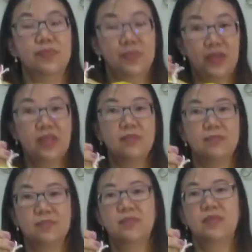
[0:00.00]
right?
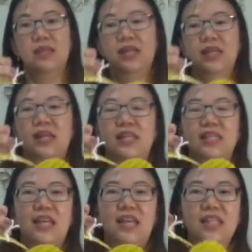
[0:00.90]

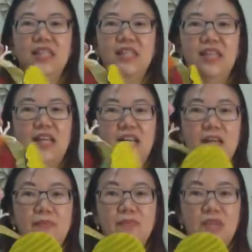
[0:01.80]
Then
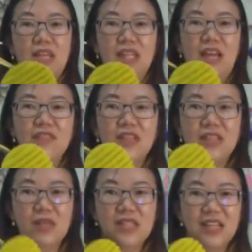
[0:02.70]
you can,
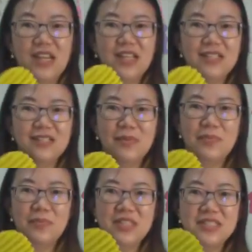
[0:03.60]
after you are done,
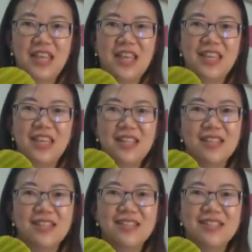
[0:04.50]
please hang it,
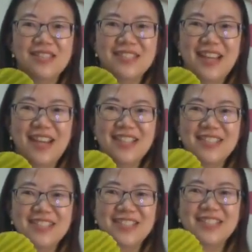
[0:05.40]
yeah,
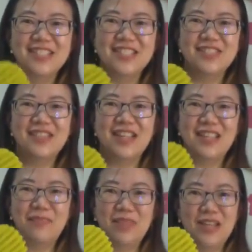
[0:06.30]
so that
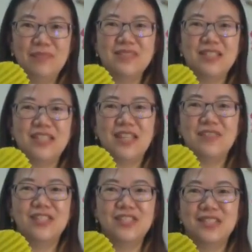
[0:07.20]
it becomes a
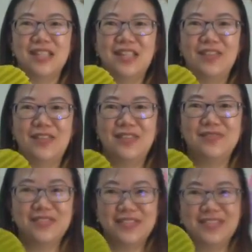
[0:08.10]
decoration at your
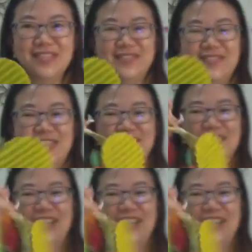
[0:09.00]
house, right?